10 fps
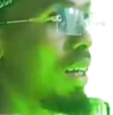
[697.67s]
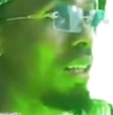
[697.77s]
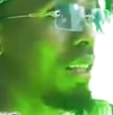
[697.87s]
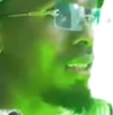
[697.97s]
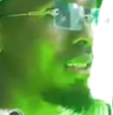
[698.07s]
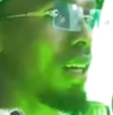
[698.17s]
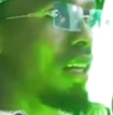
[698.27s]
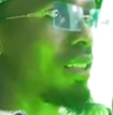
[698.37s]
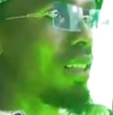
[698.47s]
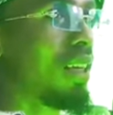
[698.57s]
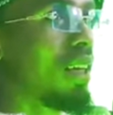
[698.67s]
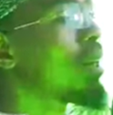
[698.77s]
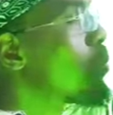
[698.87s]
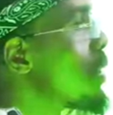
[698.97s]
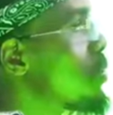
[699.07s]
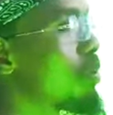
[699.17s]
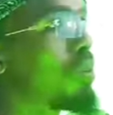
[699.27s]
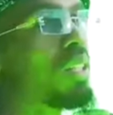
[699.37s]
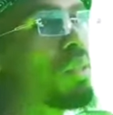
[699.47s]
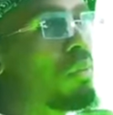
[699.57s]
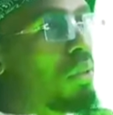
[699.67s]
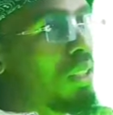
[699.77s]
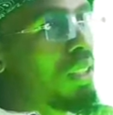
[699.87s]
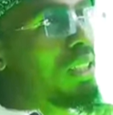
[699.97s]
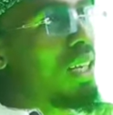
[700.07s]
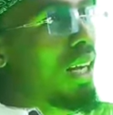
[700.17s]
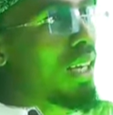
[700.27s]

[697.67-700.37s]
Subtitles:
and these girls there. Mind you, Funuga's position.